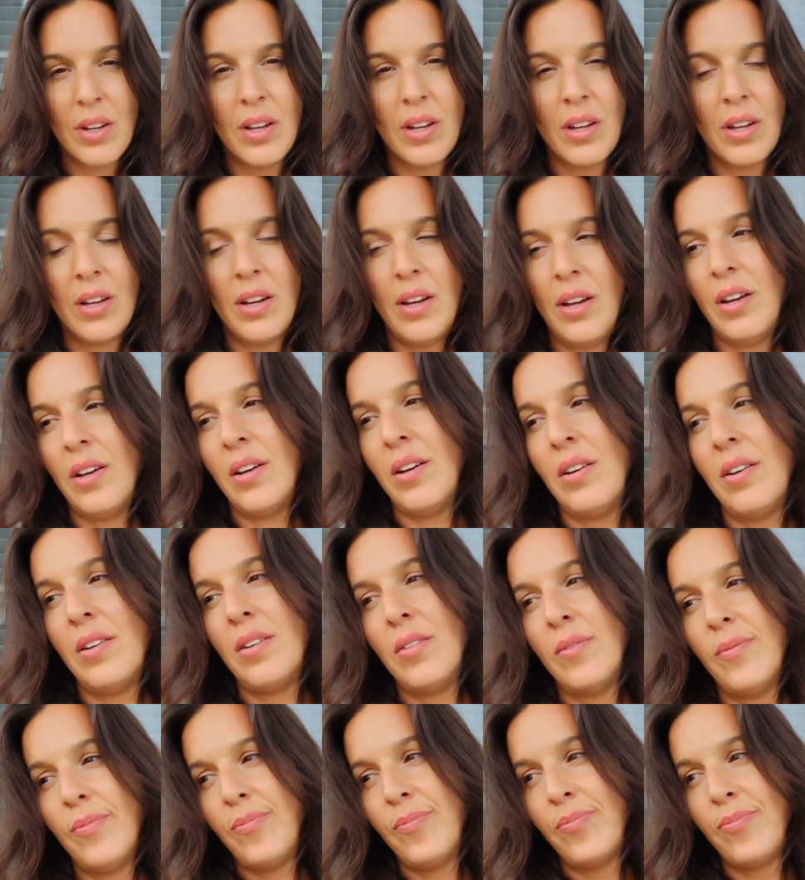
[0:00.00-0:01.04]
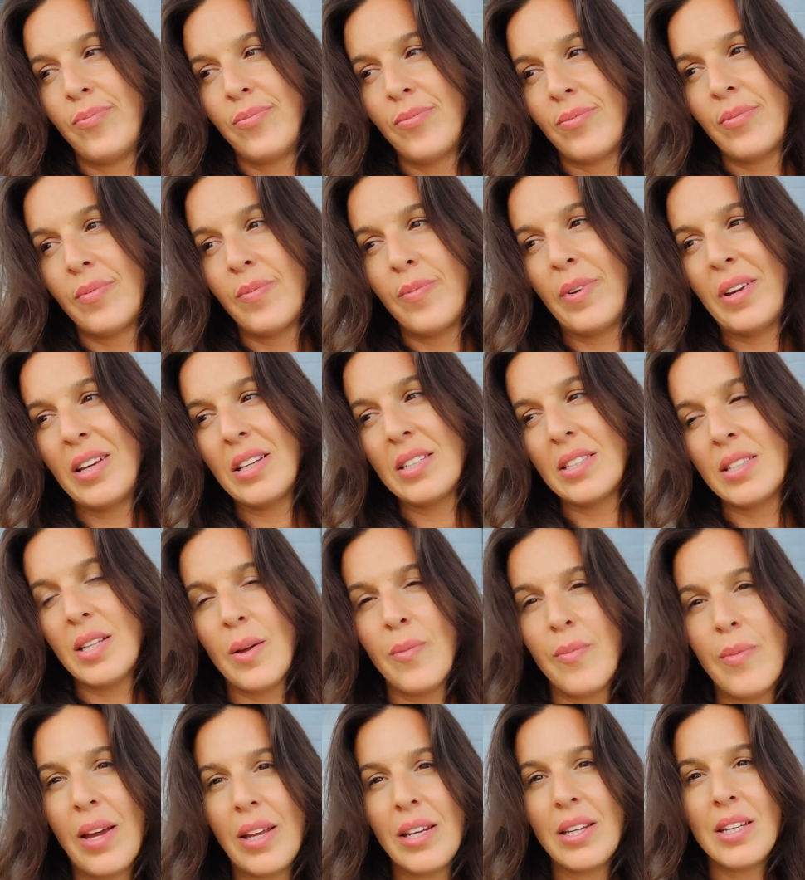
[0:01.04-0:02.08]
Um, because that
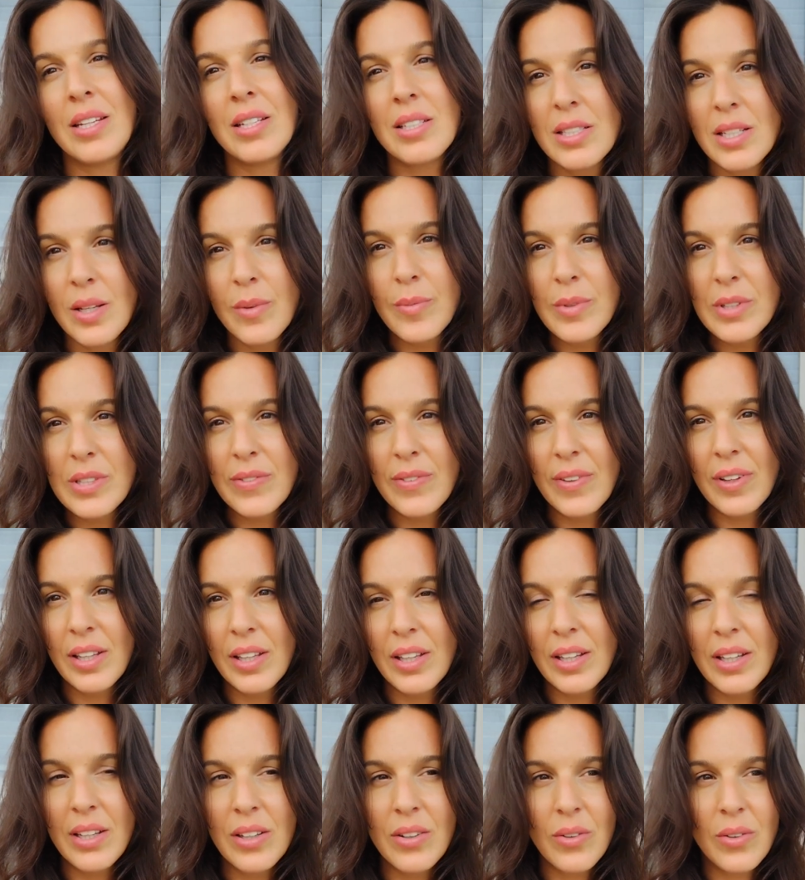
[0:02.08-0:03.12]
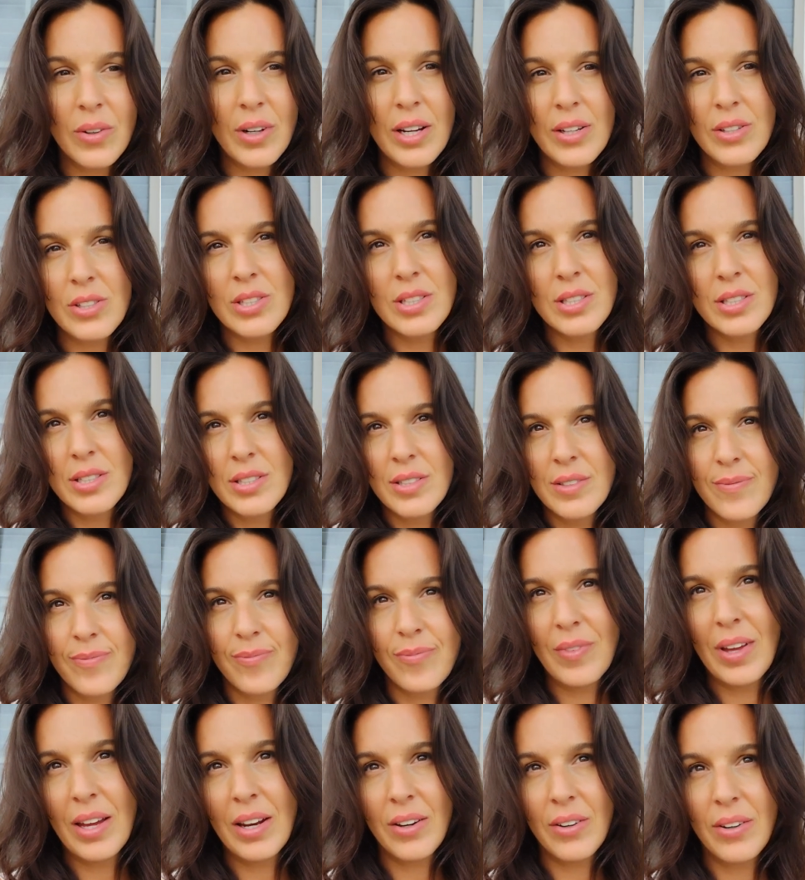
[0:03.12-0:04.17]
magnesium is filling or I just, I
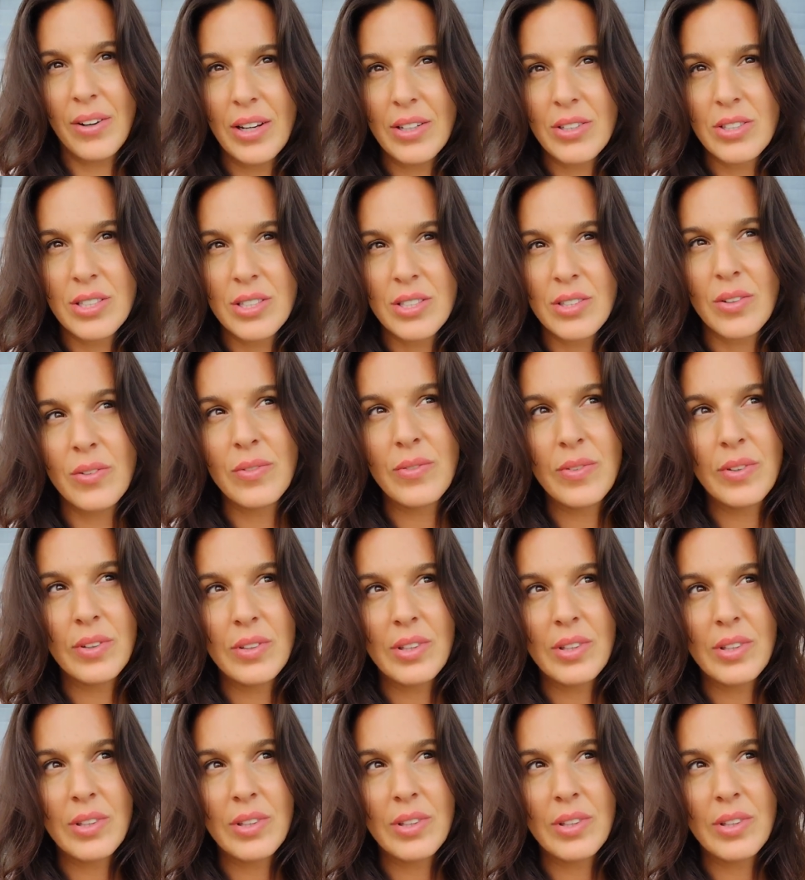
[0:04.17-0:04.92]
don't know, I just don't feel that